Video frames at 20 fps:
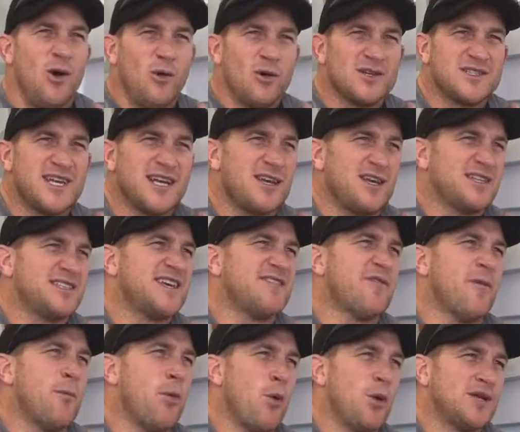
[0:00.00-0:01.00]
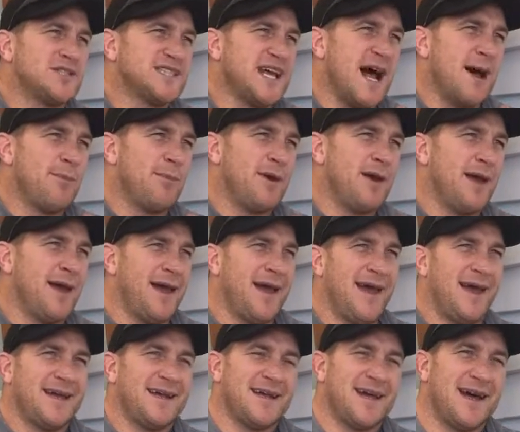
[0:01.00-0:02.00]
all of a sudden you're 7 points up,
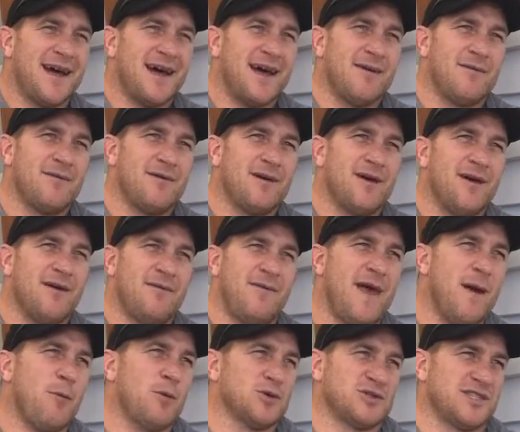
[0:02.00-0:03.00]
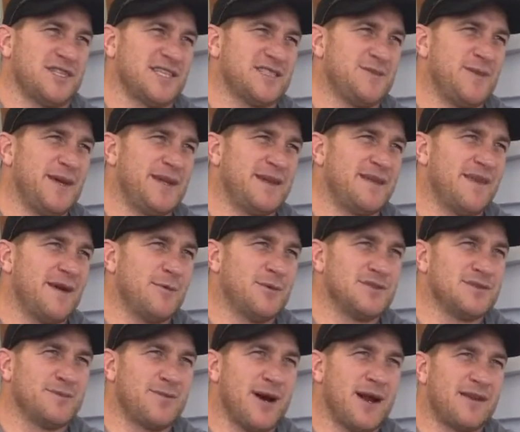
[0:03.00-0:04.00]
and that wasn't expected. That
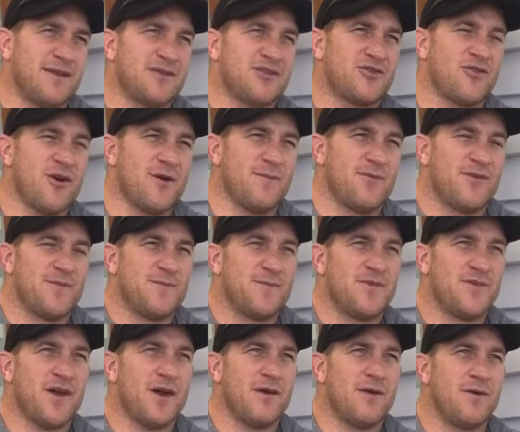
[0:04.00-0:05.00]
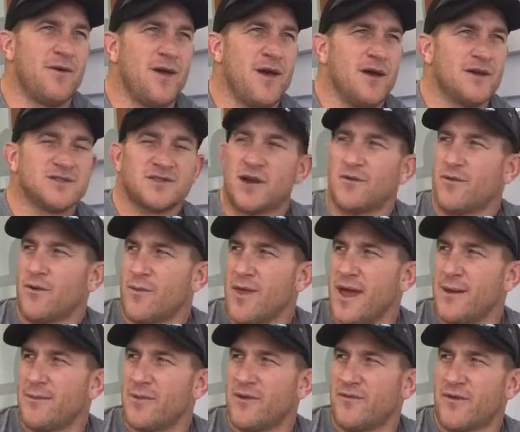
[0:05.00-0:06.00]
wasn't part of the script. So from
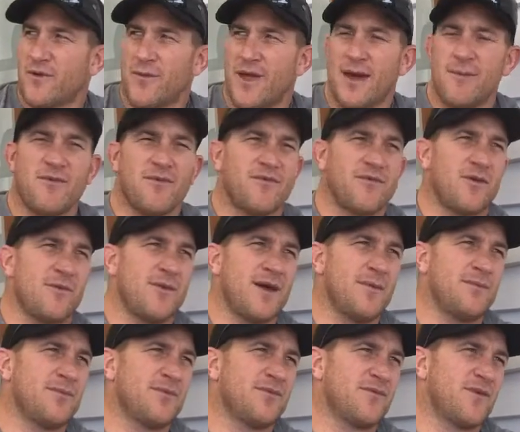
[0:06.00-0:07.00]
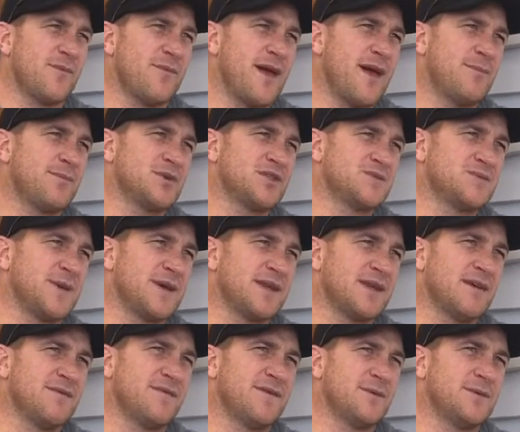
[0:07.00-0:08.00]
that
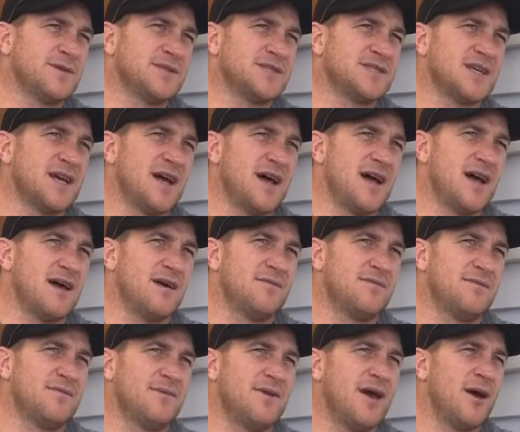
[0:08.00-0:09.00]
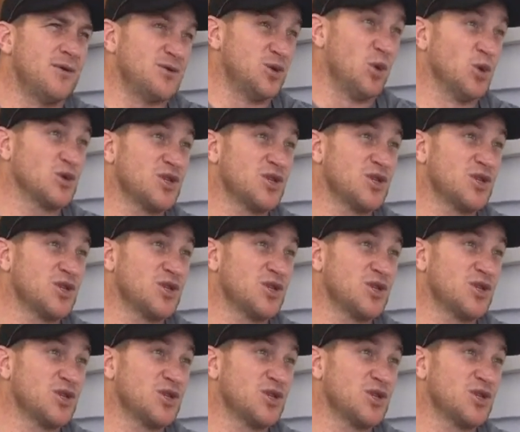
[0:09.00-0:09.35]
perspective, it was